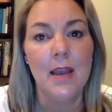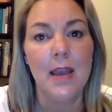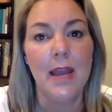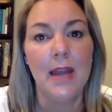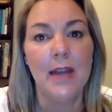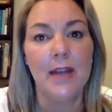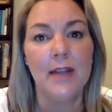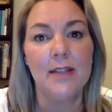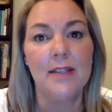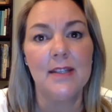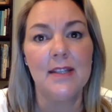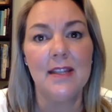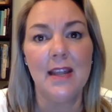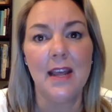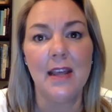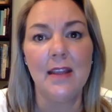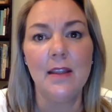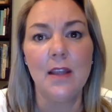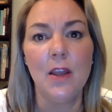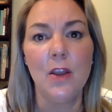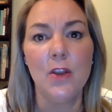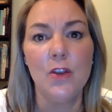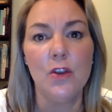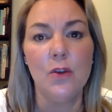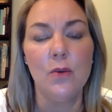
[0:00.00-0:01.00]
And it's then
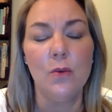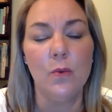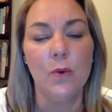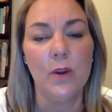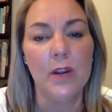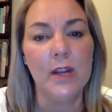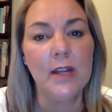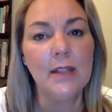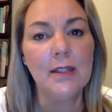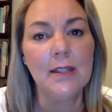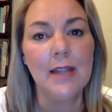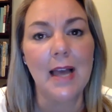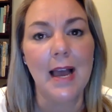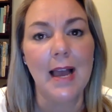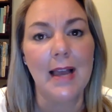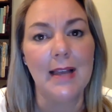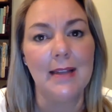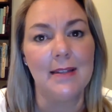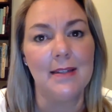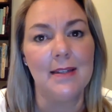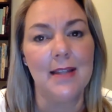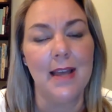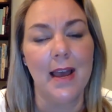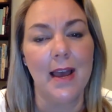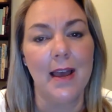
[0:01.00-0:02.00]
that you
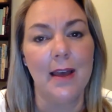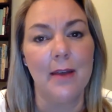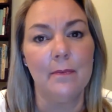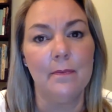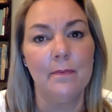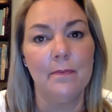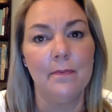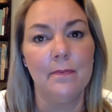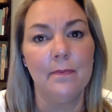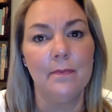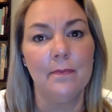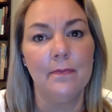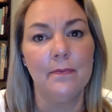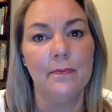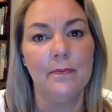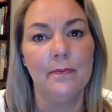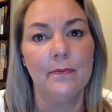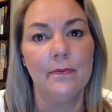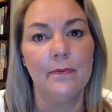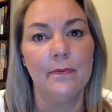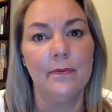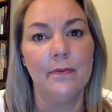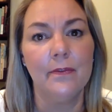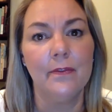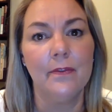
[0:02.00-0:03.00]
realize that
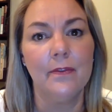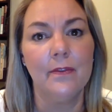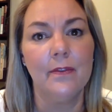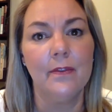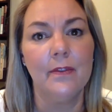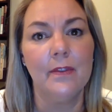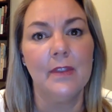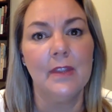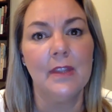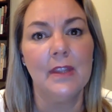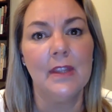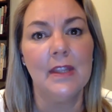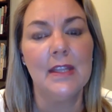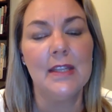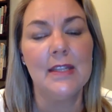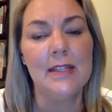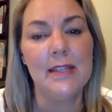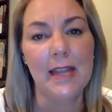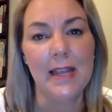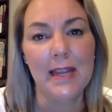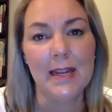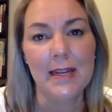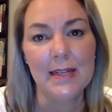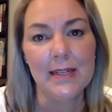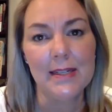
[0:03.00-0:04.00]

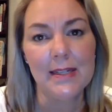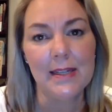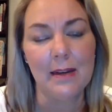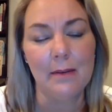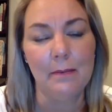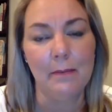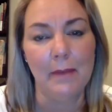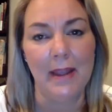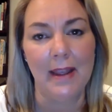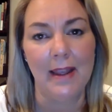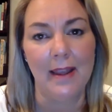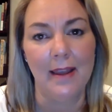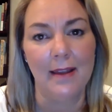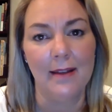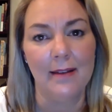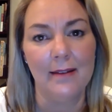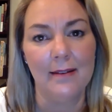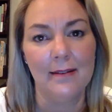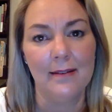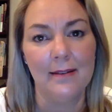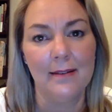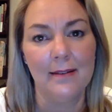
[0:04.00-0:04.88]
this innocent man,